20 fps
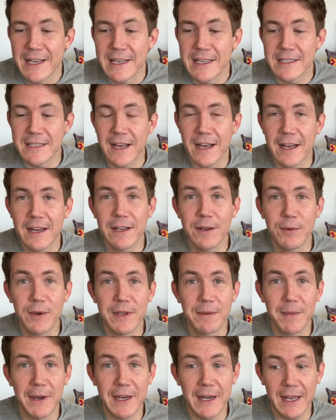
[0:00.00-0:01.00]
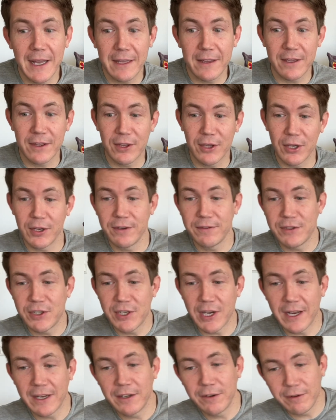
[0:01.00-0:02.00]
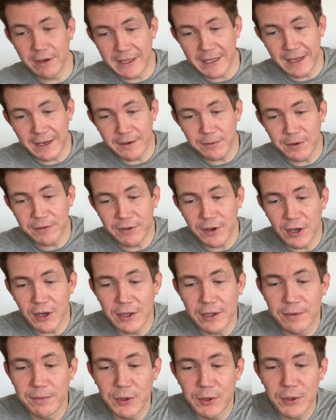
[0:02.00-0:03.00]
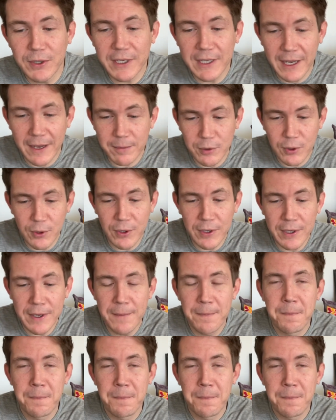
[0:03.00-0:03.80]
Starting with Monday, the third of January, then we've got the moon in Capricorn.